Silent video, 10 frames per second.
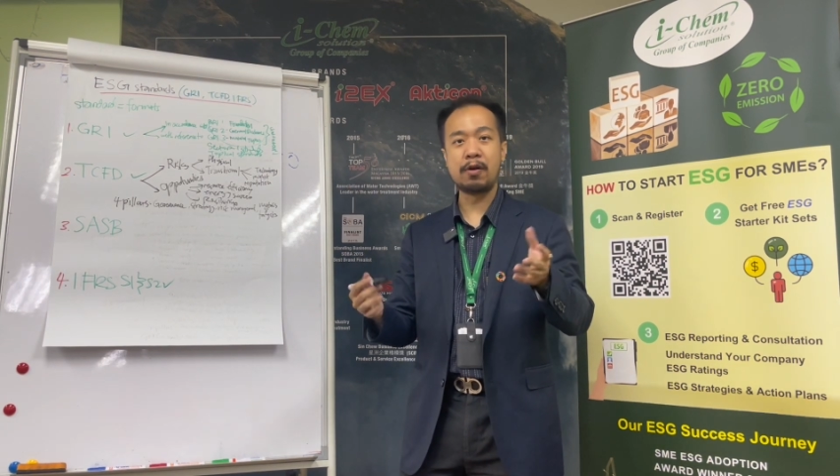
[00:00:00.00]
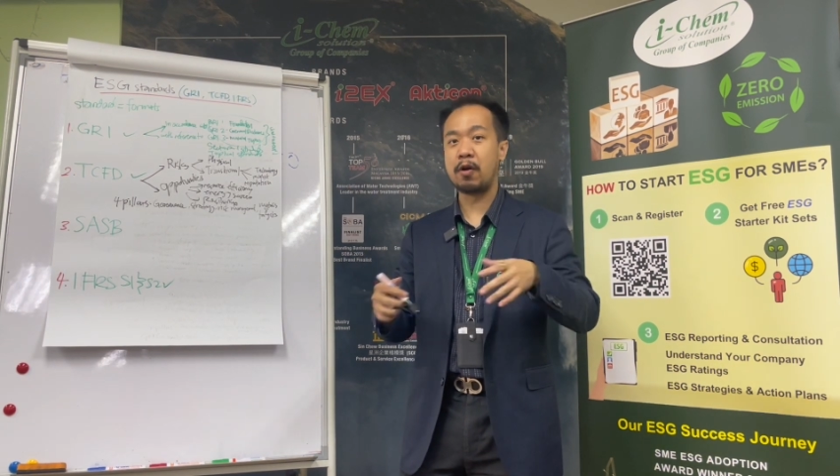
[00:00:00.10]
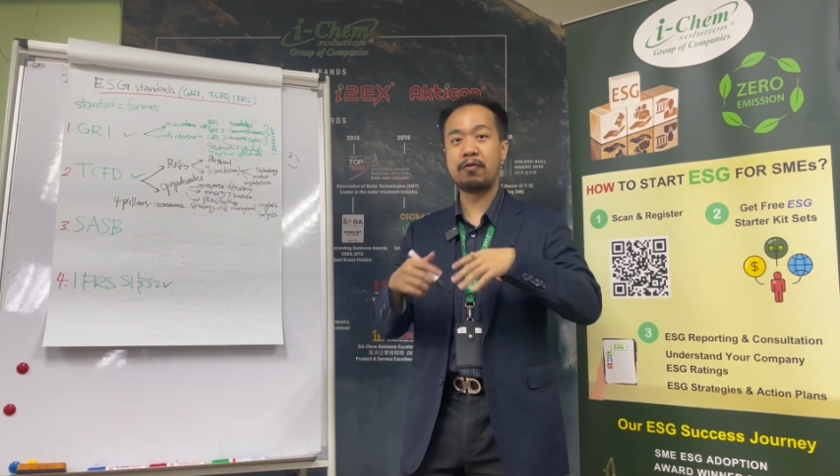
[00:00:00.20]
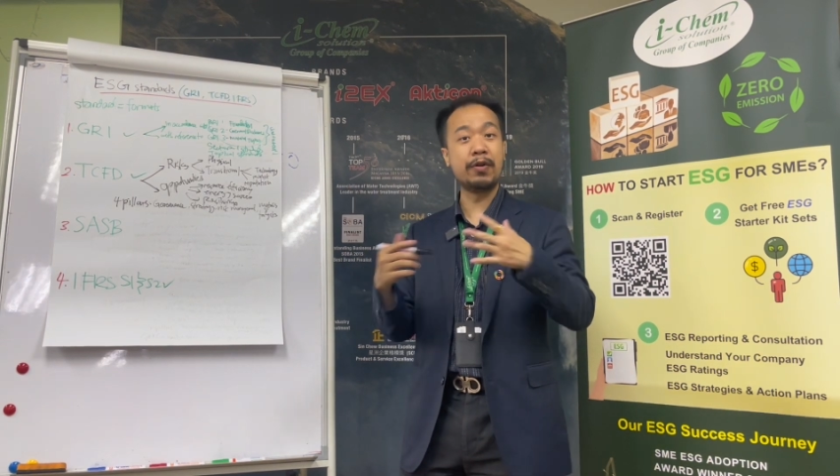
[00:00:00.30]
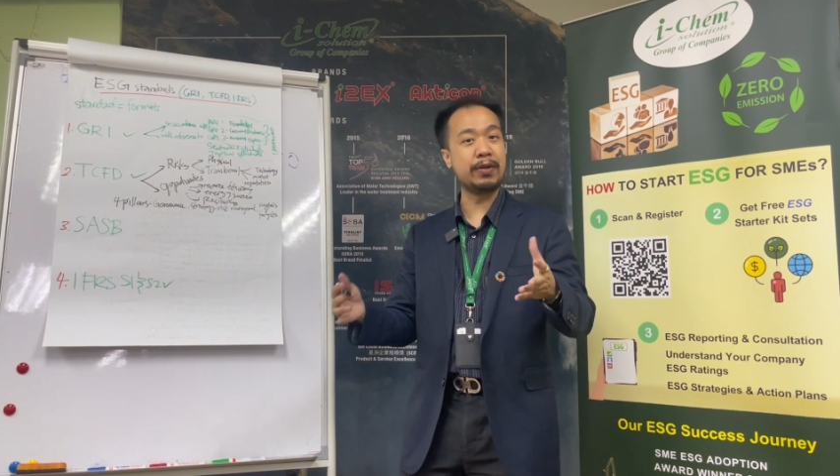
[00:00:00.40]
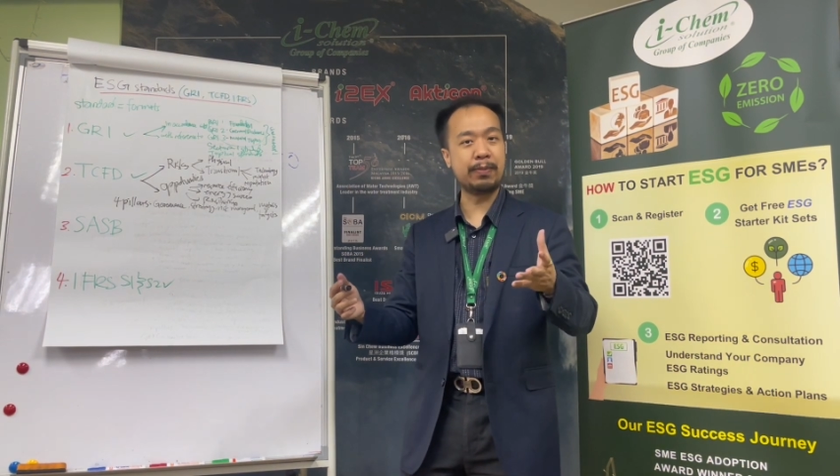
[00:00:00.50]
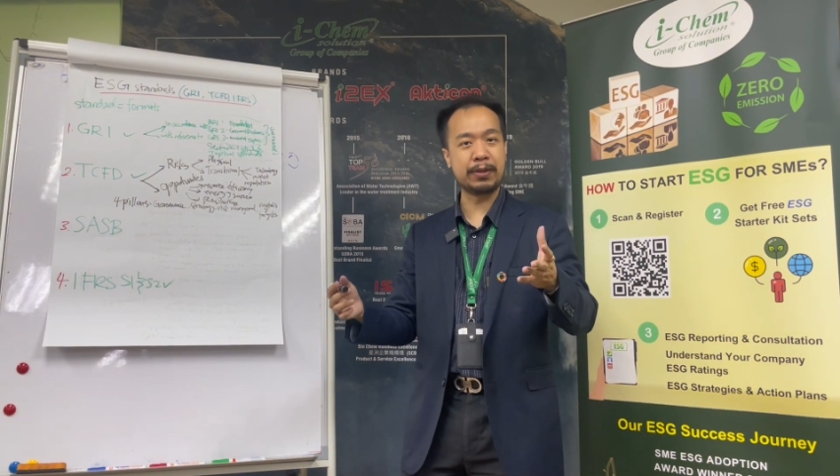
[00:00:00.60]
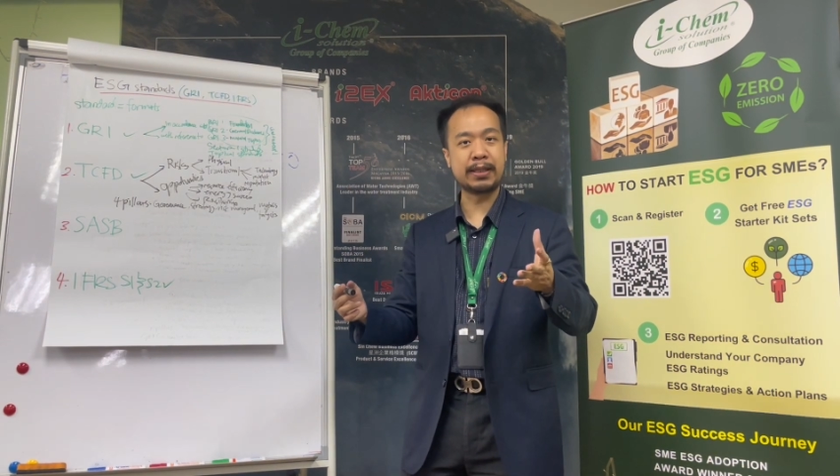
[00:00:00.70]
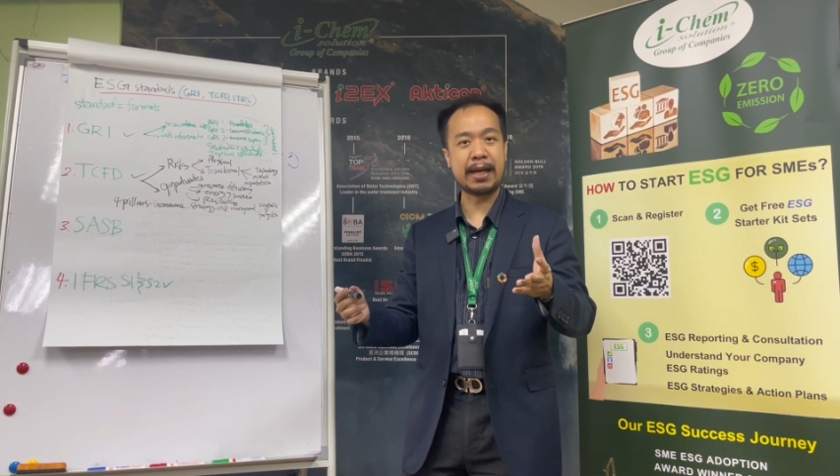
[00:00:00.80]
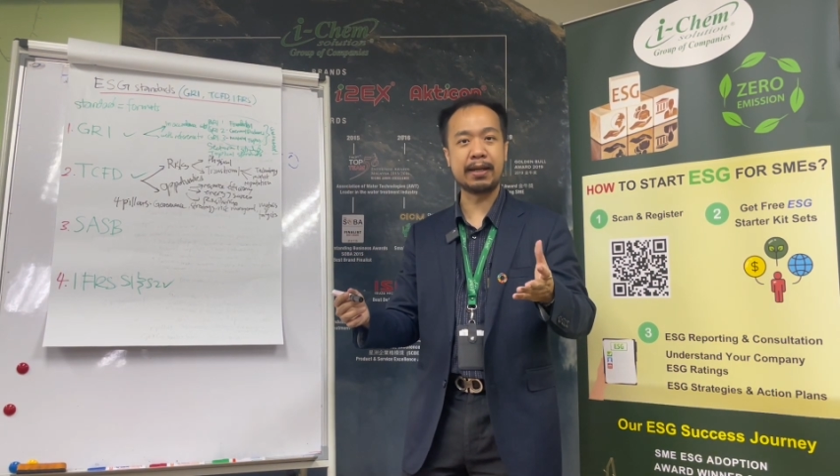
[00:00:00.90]
or
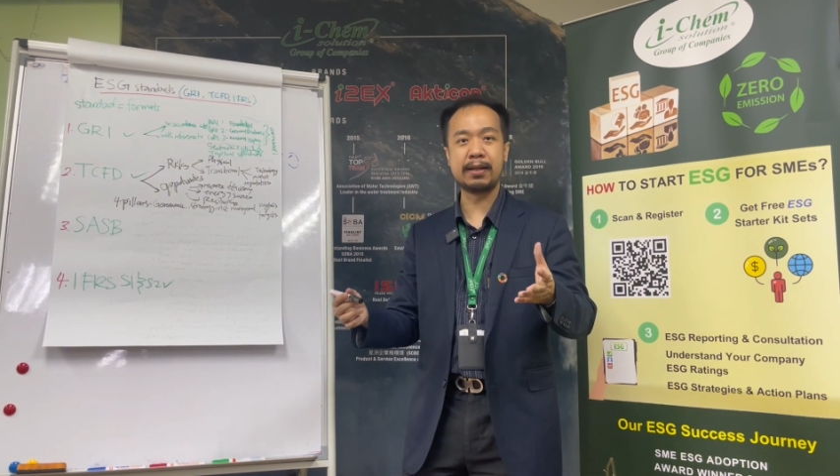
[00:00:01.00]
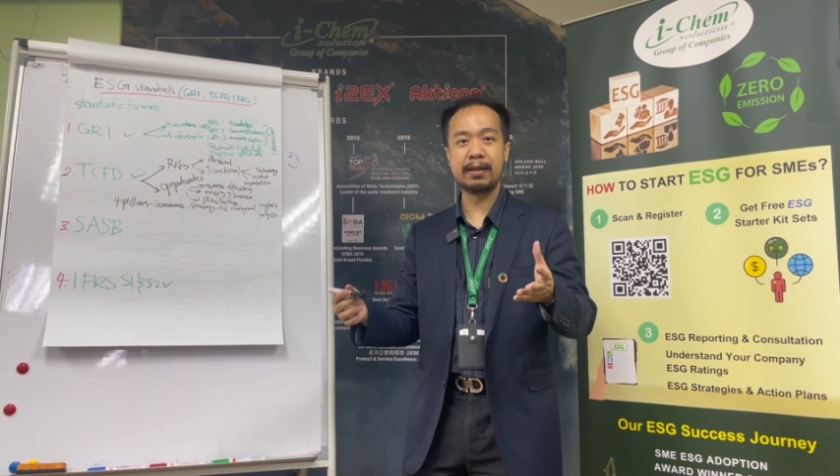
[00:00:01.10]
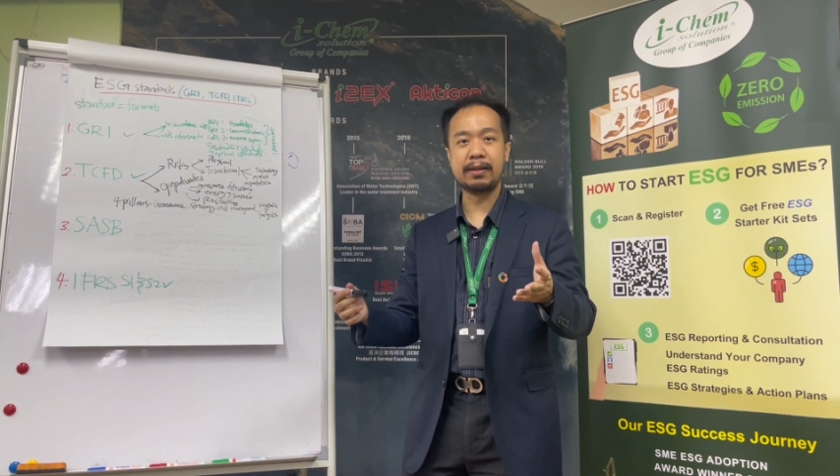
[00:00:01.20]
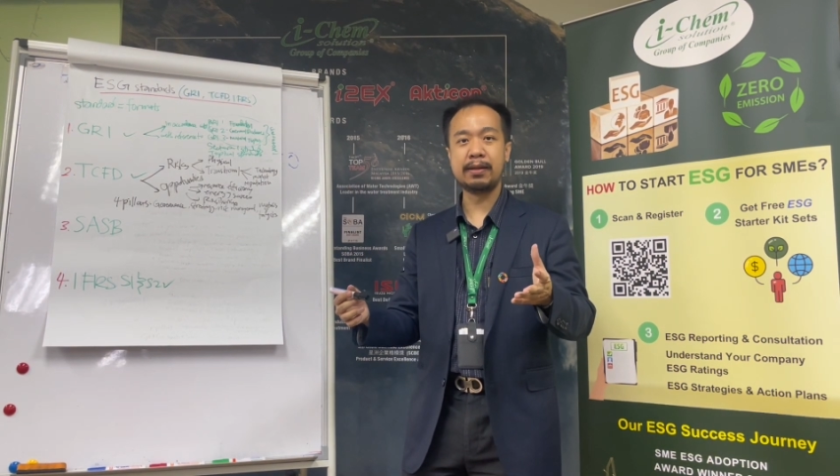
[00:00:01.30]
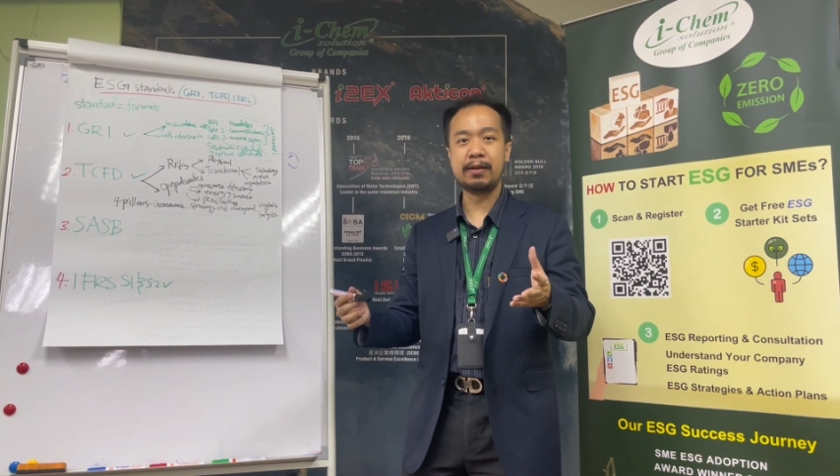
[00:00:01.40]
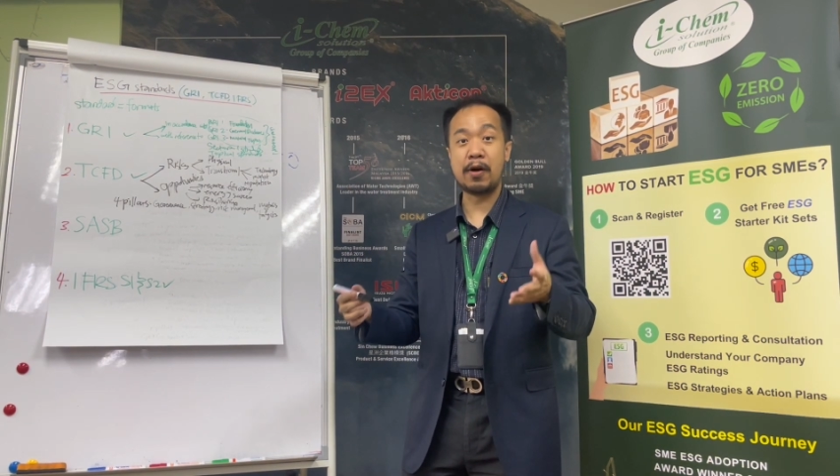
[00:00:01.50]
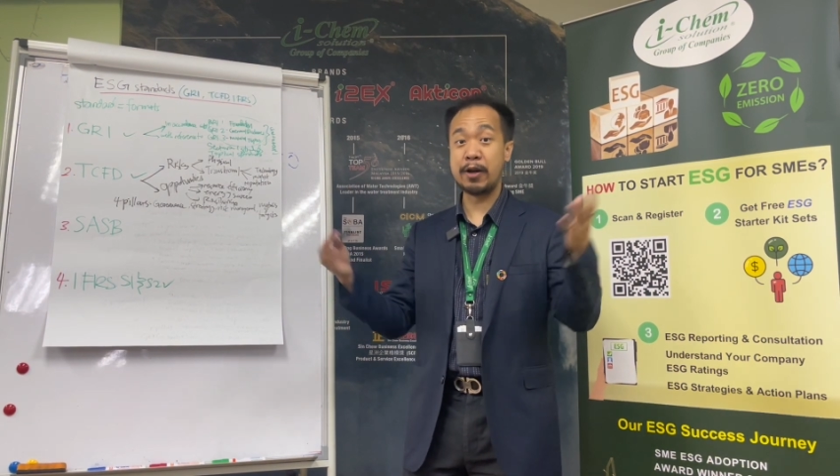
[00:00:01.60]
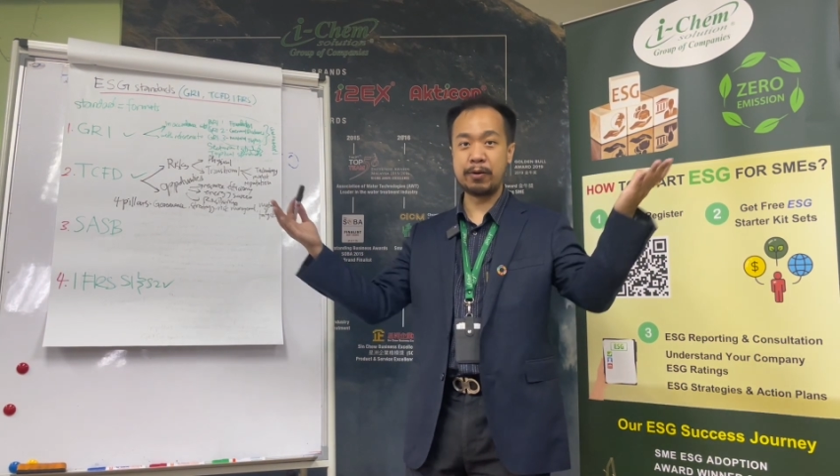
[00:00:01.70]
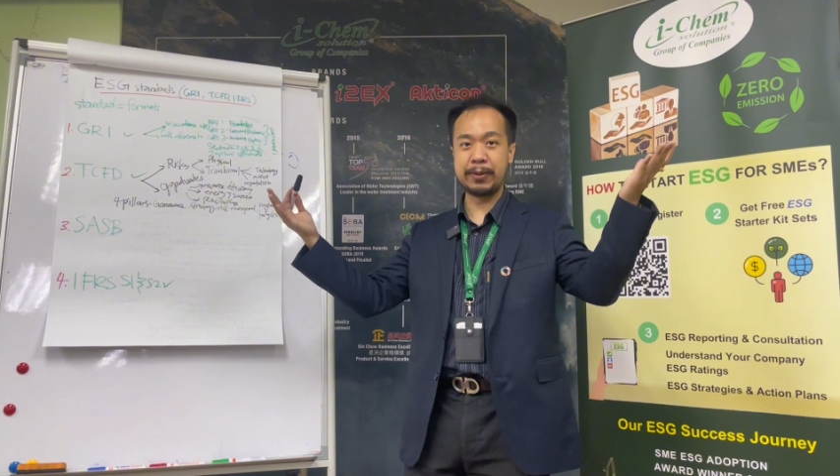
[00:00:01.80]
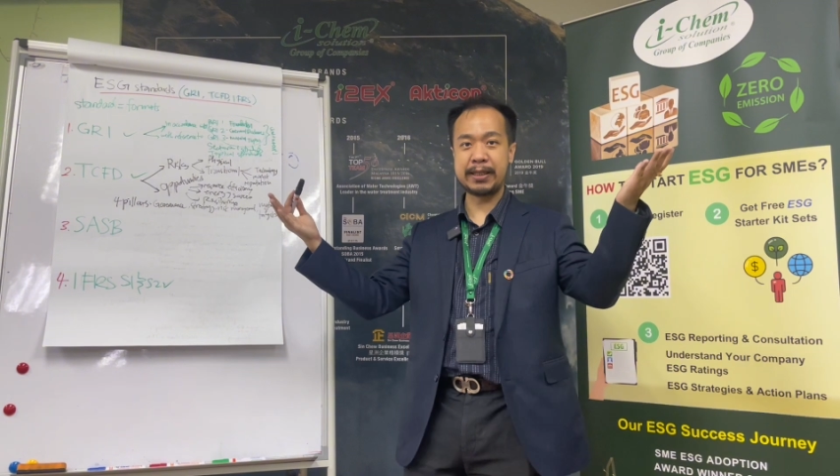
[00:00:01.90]
50% or
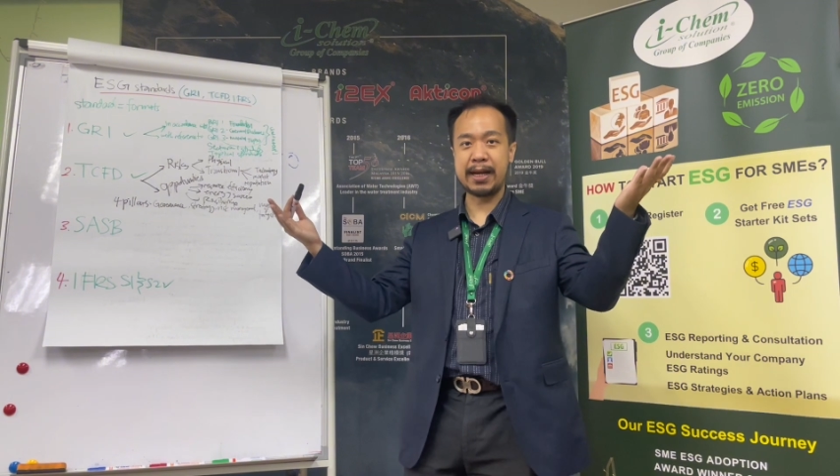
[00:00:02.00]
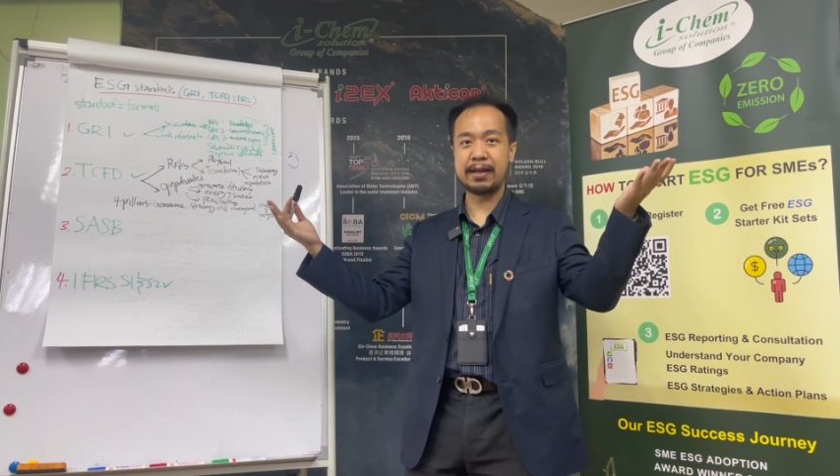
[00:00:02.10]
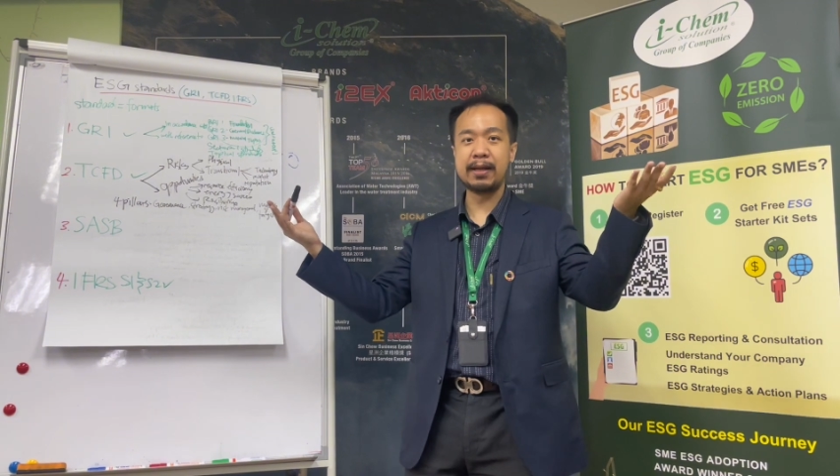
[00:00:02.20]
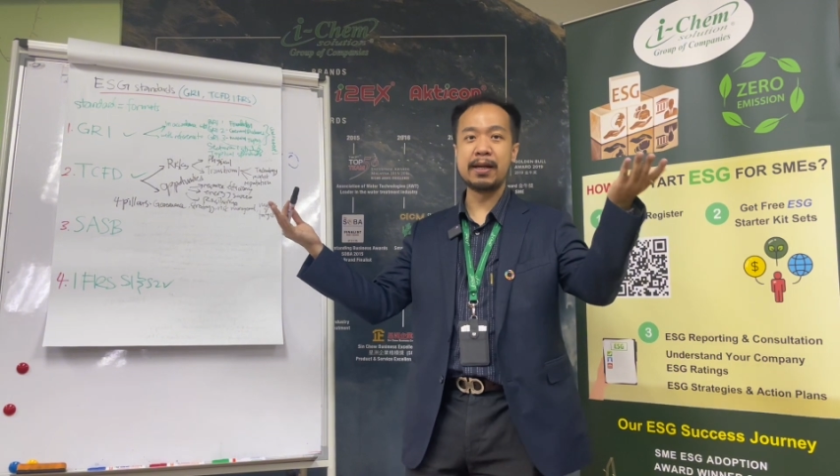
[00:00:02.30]
100%.